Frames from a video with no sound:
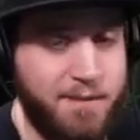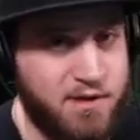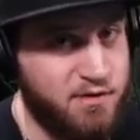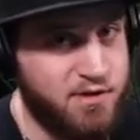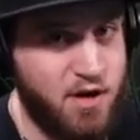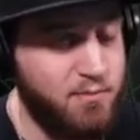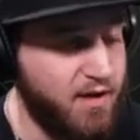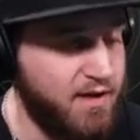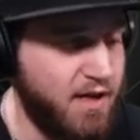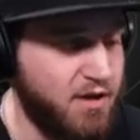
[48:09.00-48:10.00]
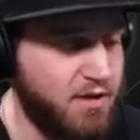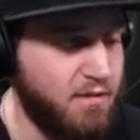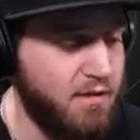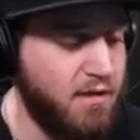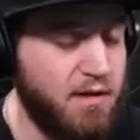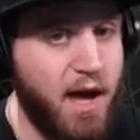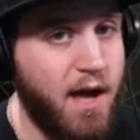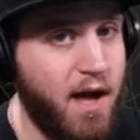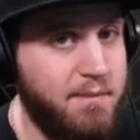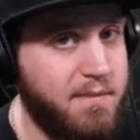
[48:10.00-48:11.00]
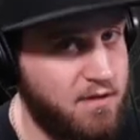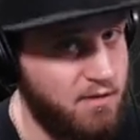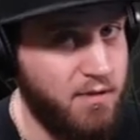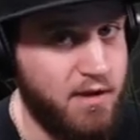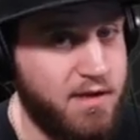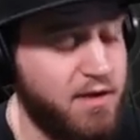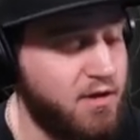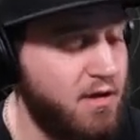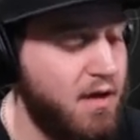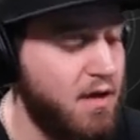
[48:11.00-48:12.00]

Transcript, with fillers: I'm so sorry, PlayStation. I miss you, PlayStation.